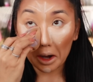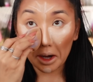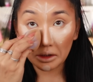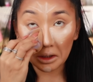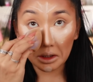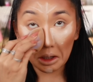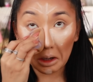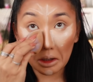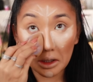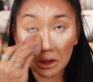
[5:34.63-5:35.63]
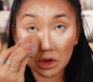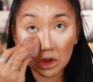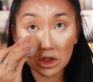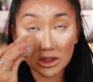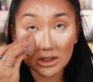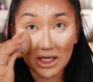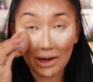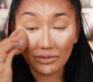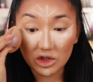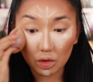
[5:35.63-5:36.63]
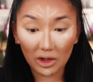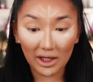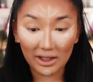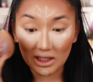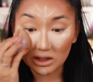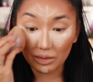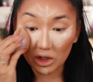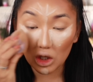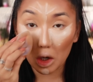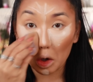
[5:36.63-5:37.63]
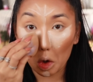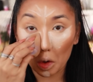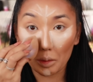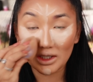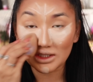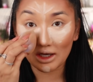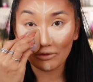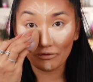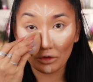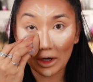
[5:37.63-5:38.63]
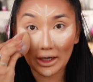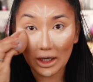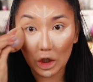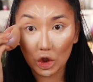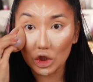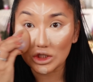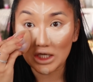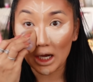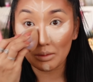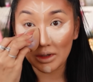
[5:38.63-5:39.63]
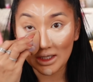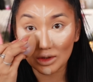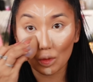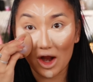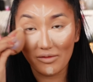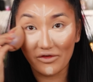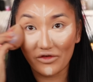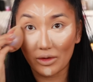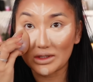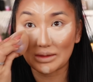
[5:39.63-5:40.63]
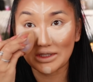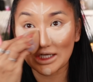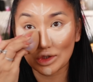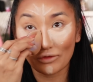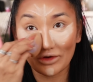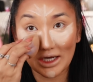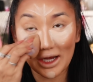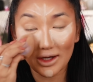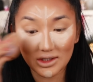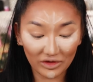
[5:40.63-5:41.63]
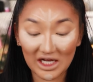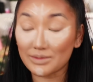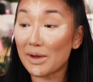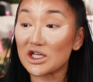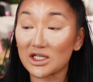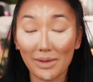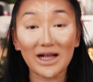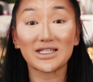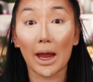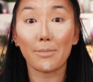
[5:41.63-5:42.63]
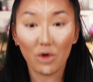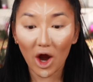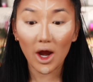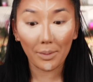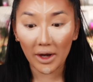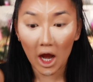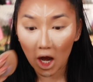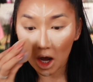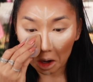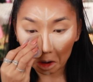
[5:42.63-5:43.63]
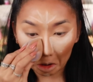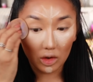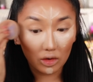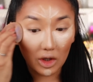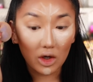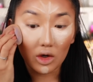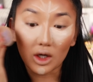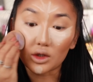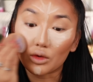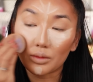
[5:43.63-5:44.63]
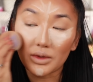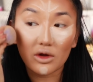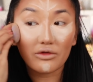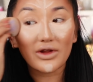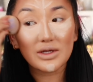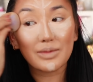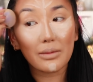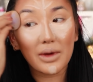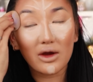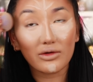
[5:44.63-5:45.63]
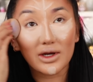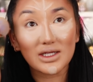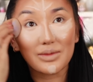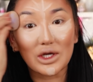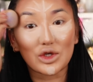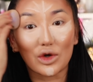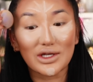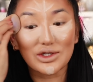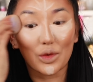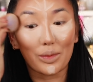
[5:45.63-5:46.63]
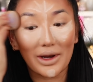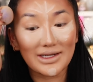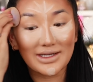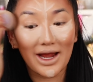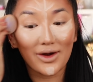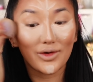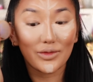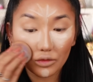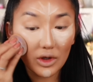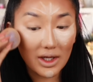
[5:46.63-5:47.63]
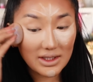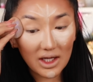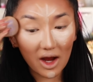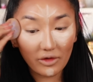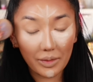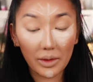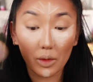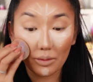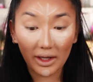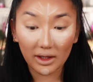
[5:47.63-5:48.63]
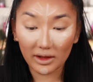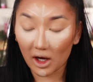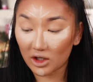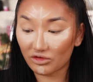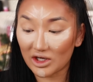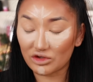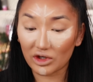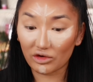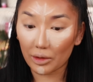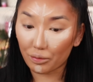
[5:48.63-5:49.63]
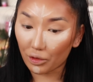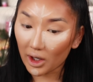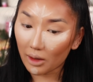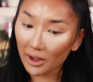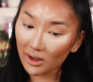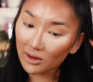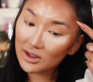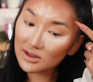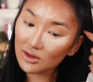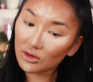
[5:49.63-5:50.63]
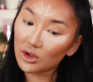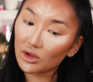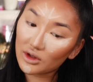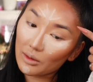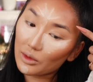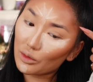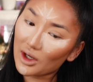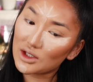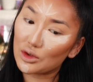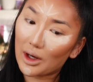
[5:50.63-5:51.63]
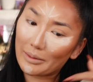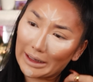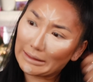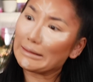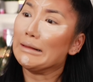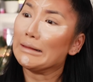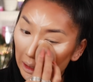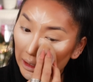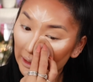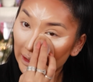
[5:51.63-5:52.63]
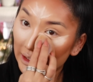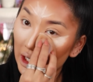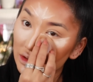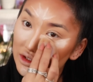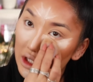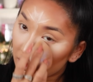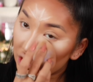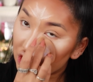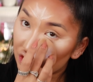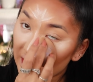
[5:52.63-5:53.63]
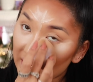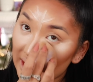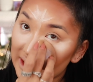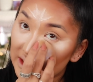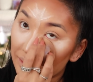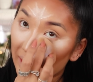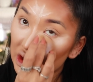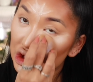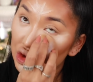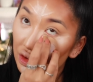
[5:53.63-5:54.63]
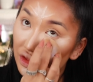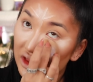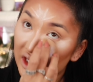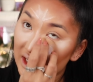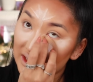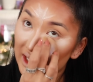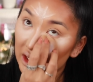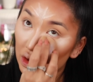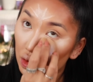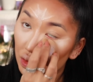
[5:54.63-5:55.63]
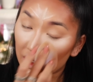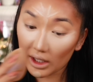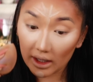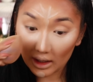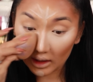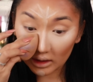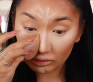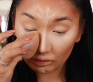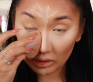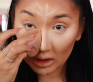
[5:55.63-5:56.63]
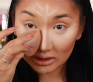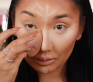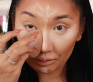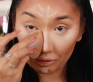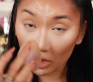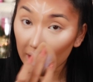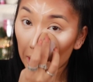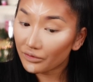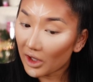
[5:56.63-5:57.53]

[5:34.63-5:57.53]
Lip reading: And then literally just dab this all in. It's been on my skin for like a good 10 minutes while I've been filming some TikTok videos. This bitch is about to get bright up in here. Oh girl, I don't want to be no flashback Mary. I need to make sure this is all blended out. When I see other people make their under eyes really, really bright, I'm like, oh, it looks so good on them. Then when I do it, I'm like, ugh, look like a ghost. The trick is to make sure this inner corner here is really nice and bright.